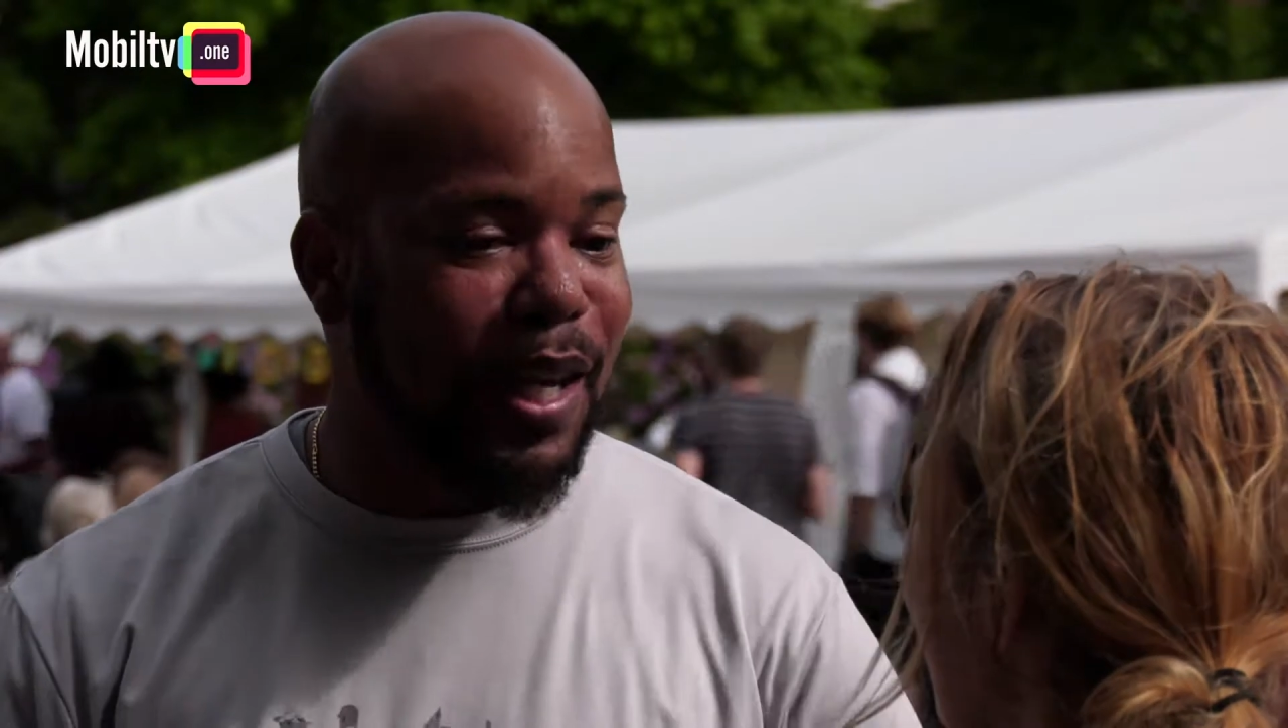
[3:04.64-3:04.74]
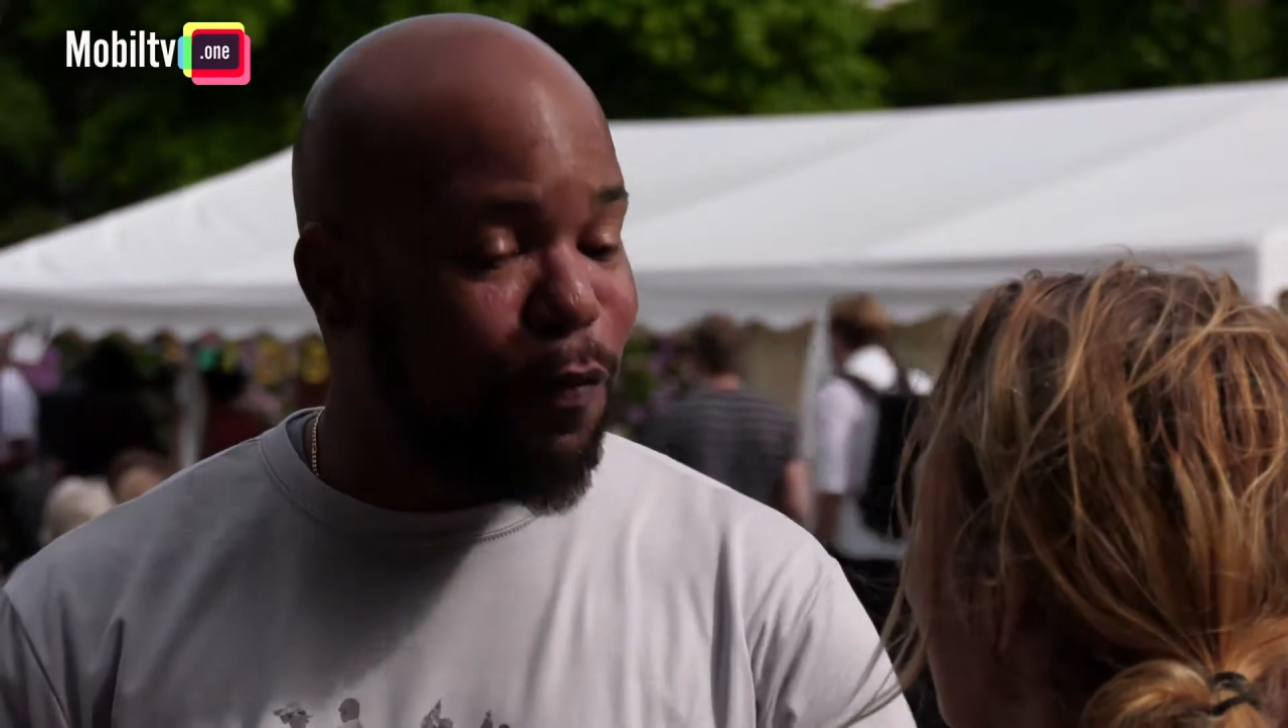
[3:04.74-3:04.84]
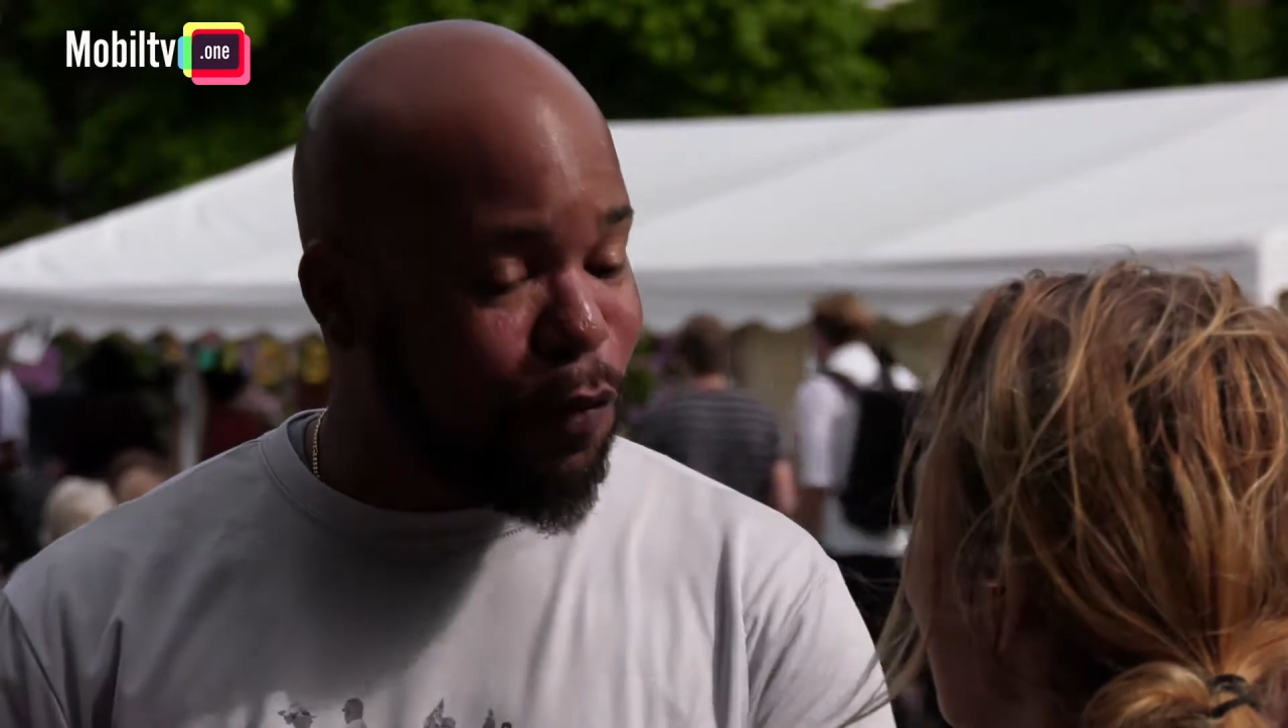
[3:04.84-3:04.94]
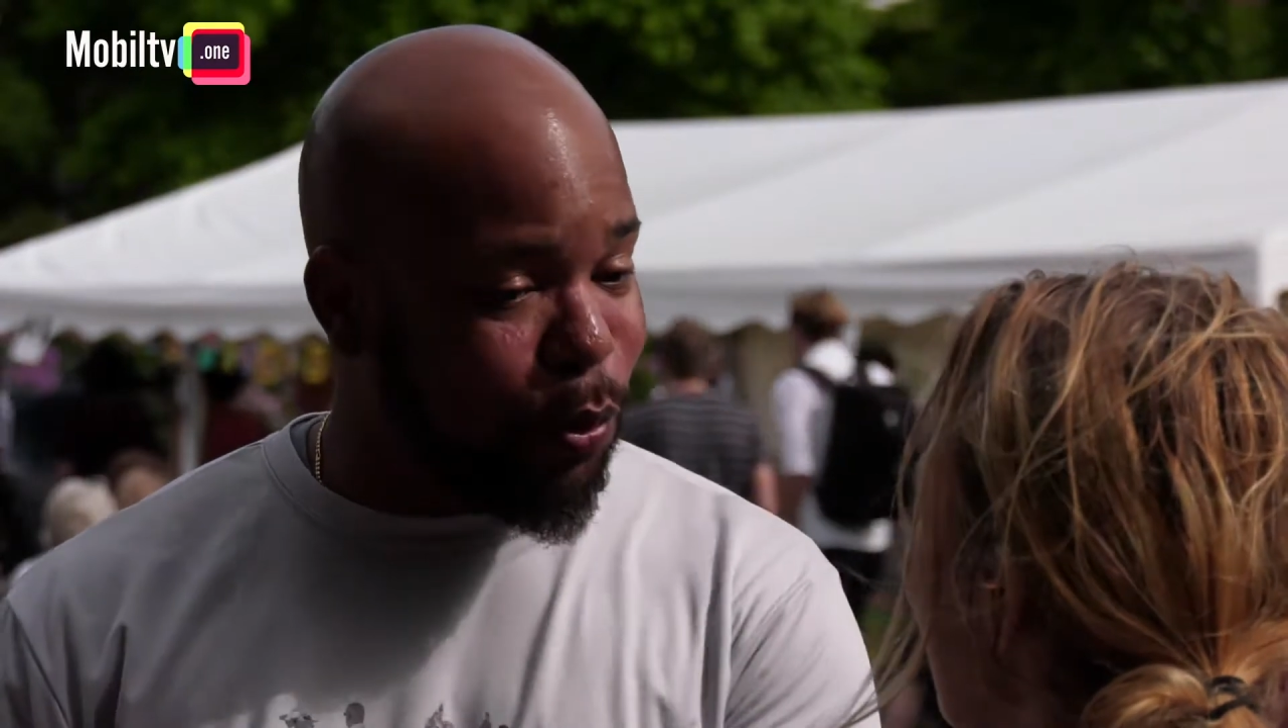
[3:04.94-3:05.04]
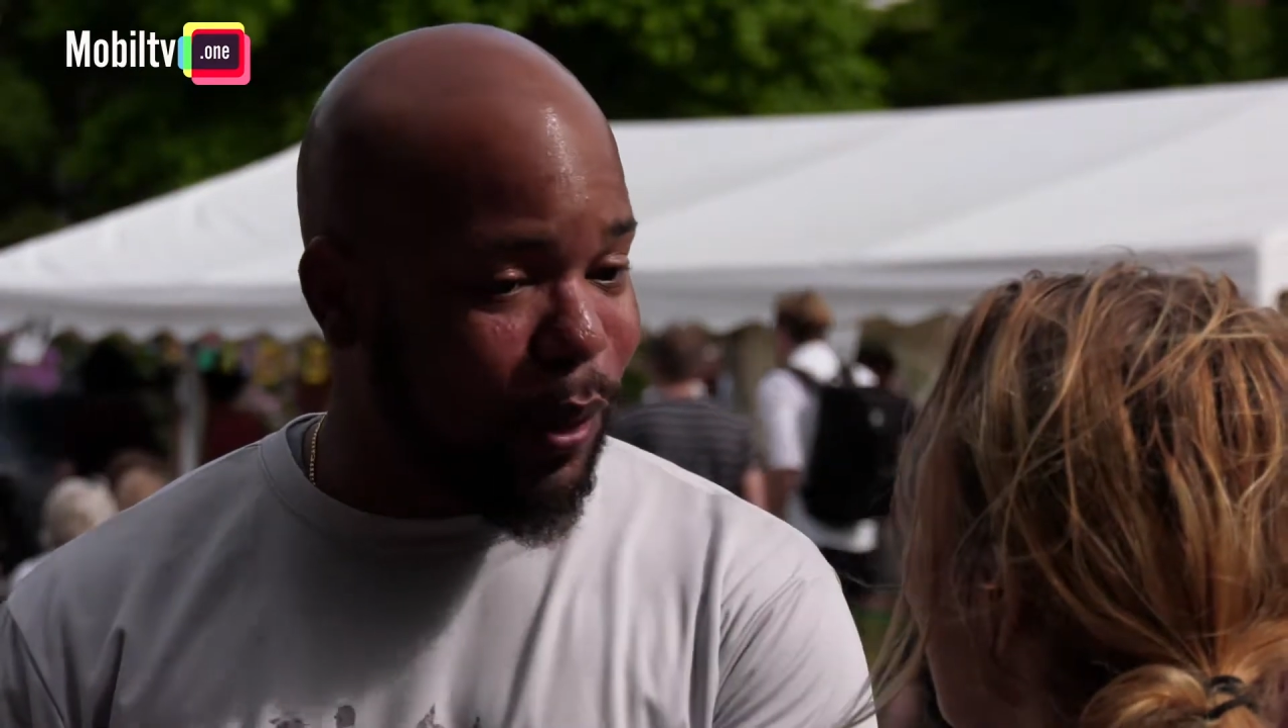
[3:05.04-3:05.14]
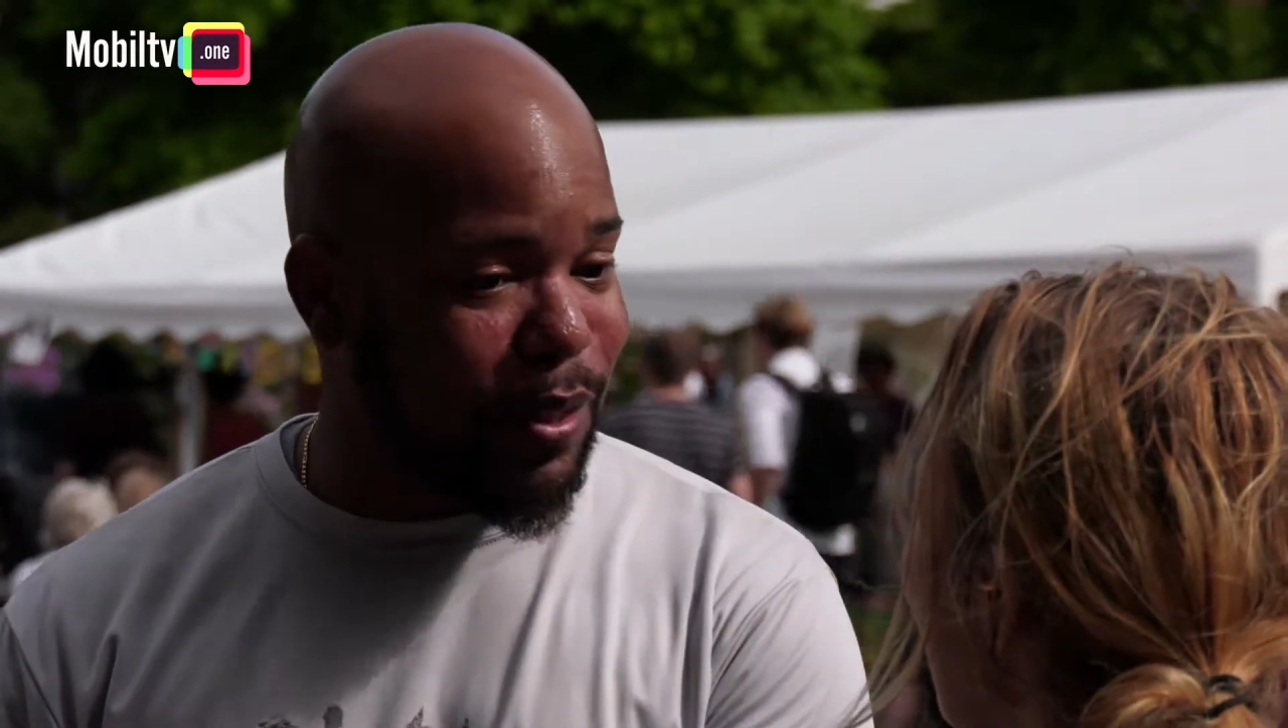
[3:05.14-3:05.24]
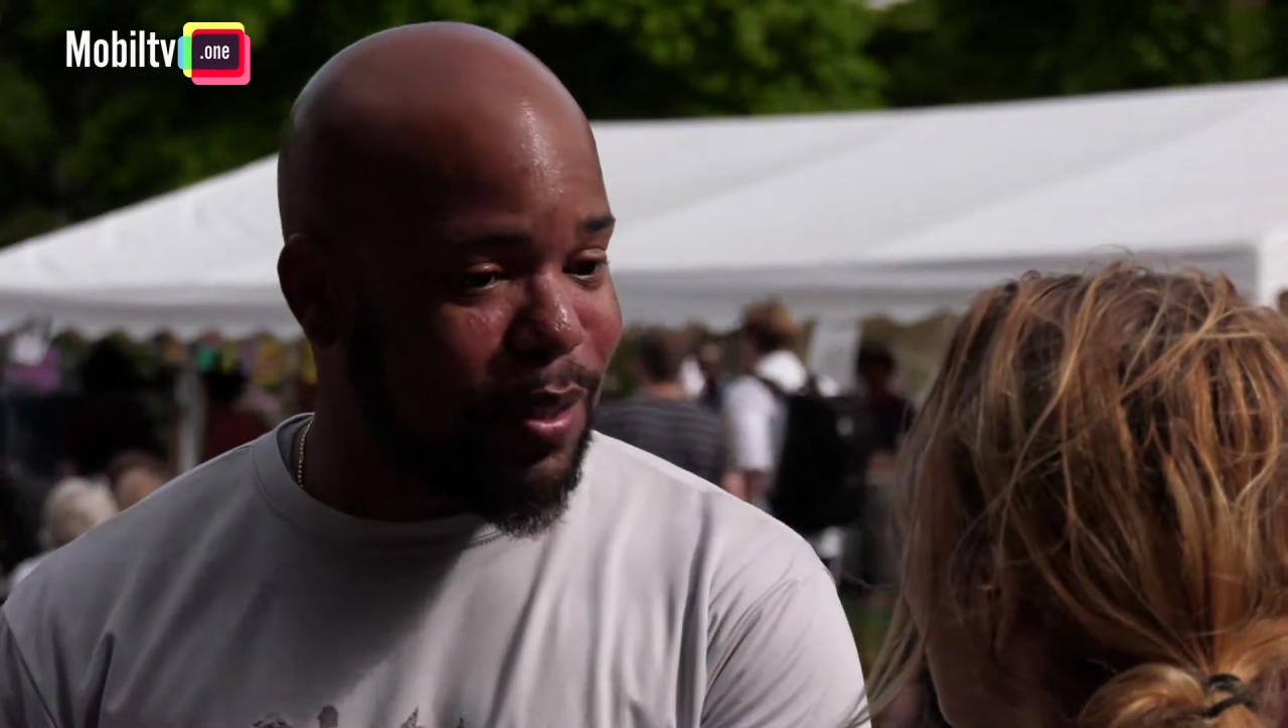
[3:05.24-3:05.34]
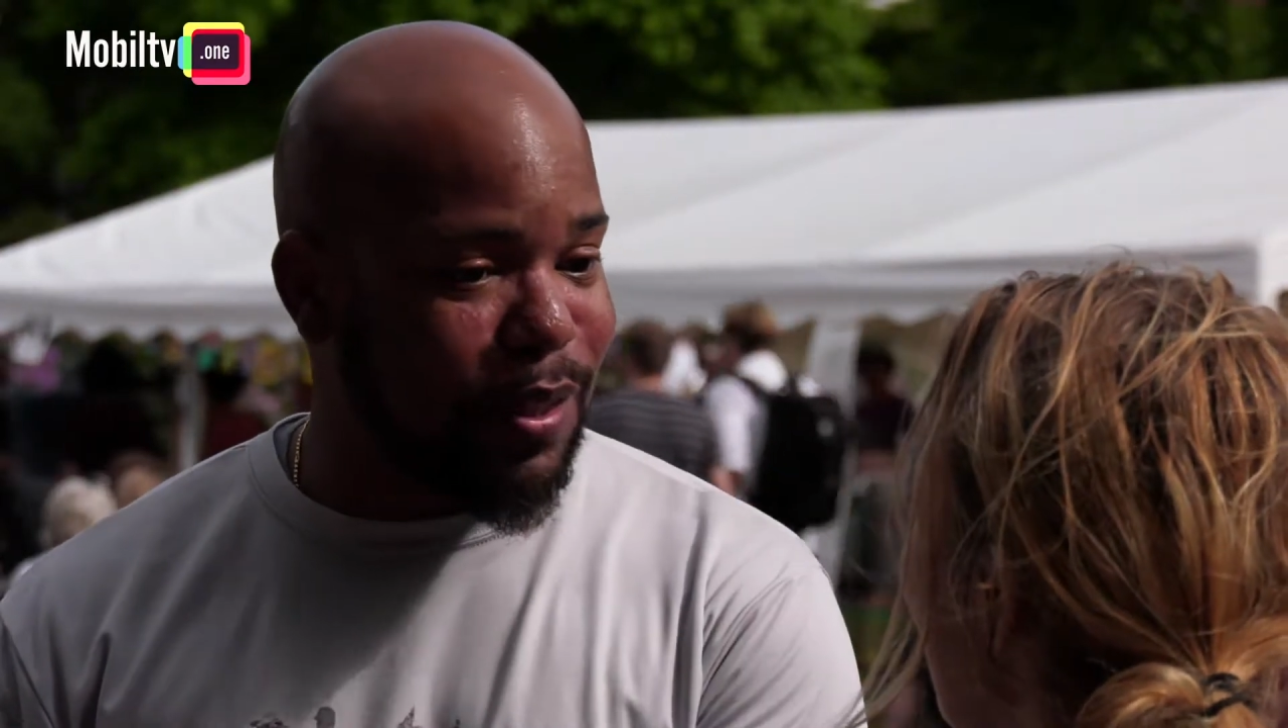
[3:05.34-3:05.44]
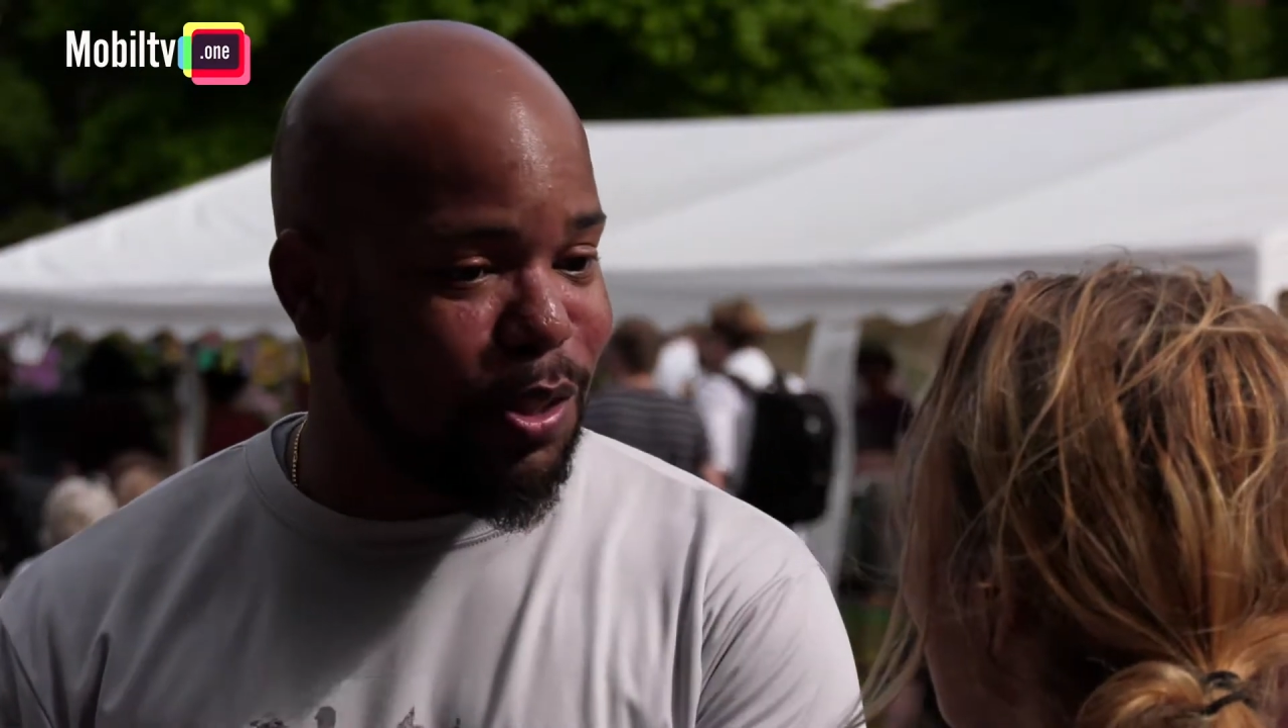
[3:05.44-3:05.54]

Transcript: influenced the